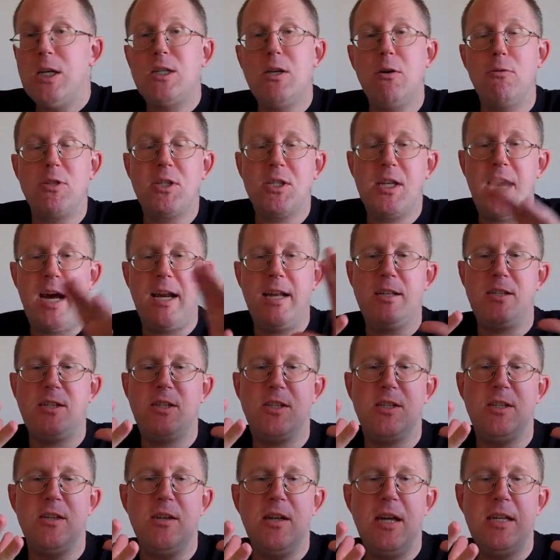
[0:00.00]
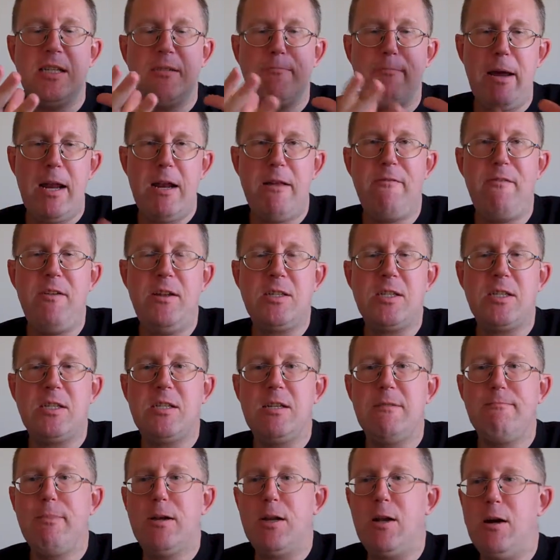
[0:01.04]
So it's got its
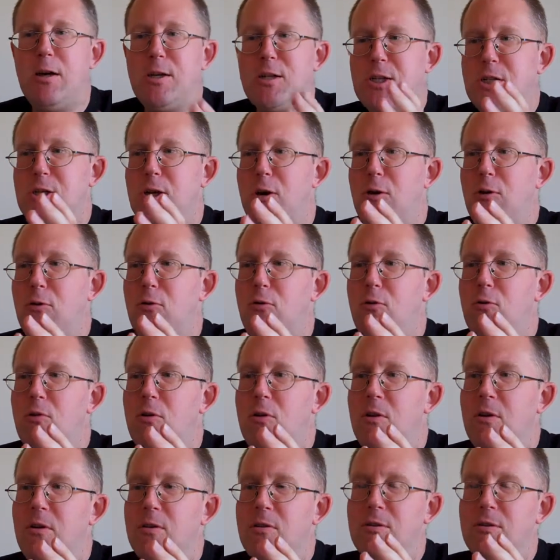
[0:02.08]
benefits, but also